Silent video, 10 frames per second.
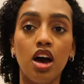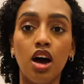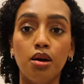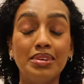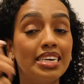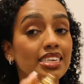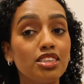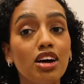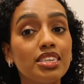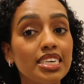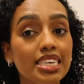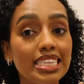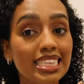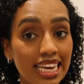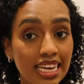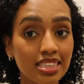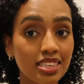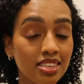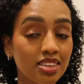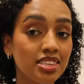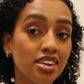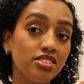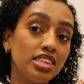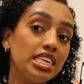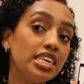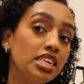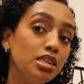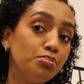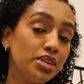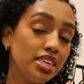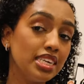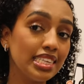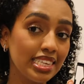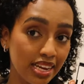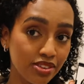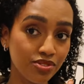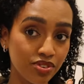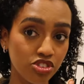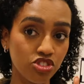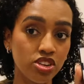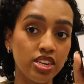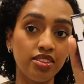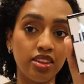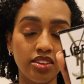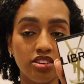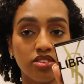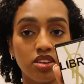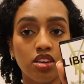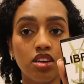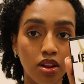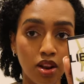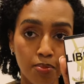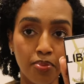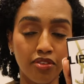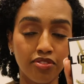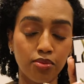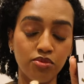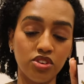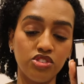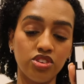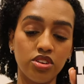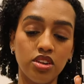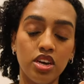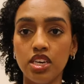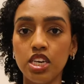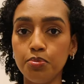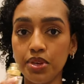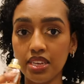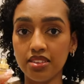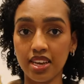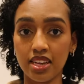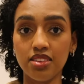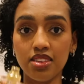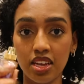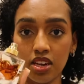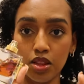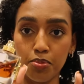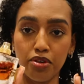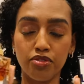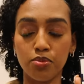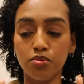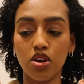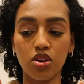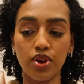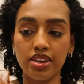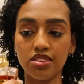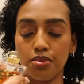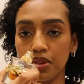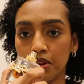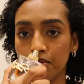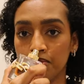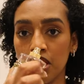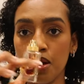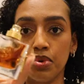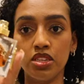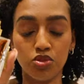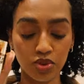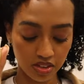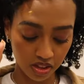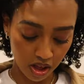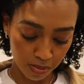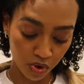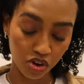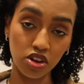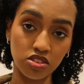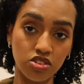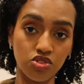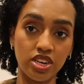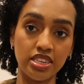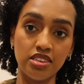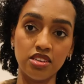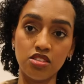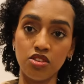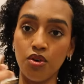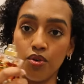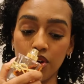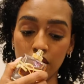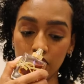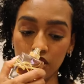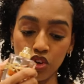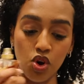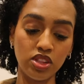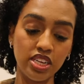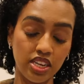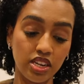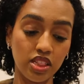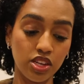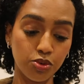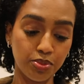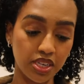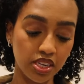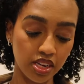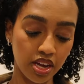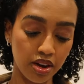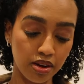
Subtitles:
It is not the intense, because there's an EDP intense version and then there's a Le Parfum version. EDP intense and a Le Parfum are quite similar, but this one is a lot more concentrated, so you only need a little bit.